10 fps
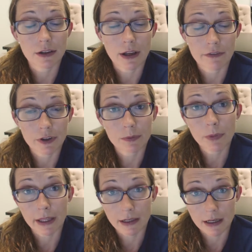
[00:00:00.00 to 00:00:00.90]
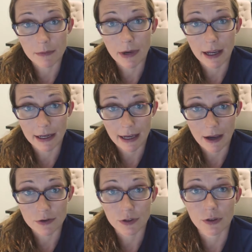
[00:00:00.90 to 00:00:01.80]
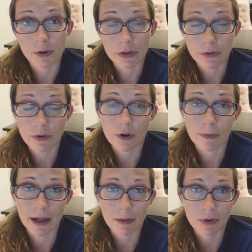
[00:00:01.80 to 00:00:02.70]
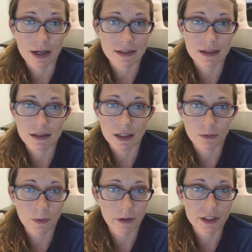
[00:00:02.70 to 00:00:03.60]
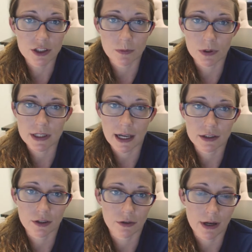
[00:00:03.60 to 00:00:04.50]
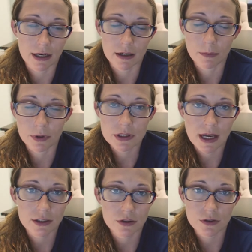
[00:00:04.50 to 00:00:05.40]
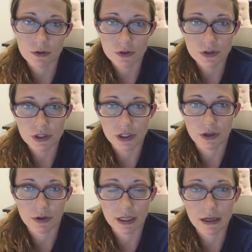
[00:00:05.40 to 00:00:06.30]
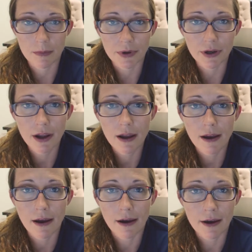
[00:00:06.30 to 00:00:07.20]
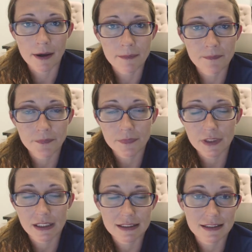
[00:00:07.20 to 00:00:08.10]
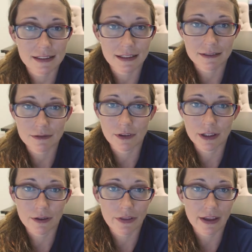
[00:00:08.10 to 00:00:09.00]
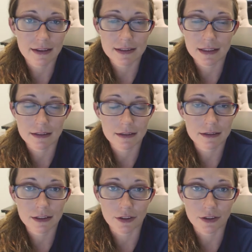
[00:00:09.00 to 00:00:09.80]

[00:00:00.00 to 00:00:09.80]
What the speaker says: if you're planning on buying a house or going through the home buying process, that you really just protect your credit and protect your social security number, because little things can,